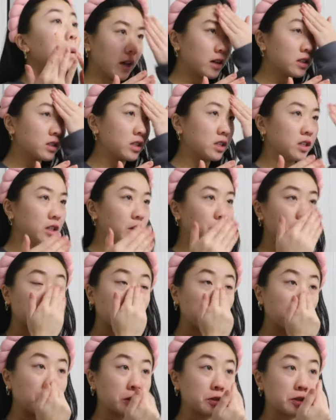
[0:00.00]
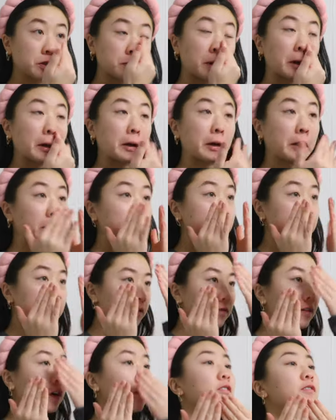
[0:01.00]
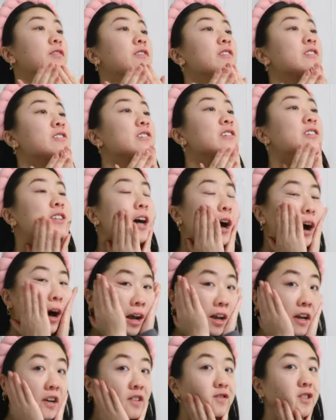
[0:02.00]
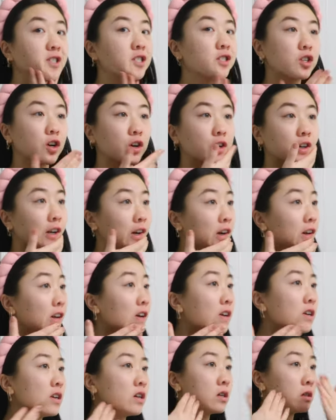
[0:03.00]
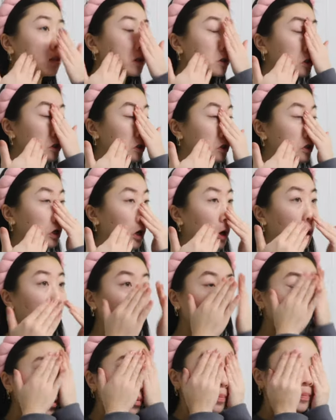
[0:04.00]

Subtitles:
And you know what the worst part is of all of this is I have started so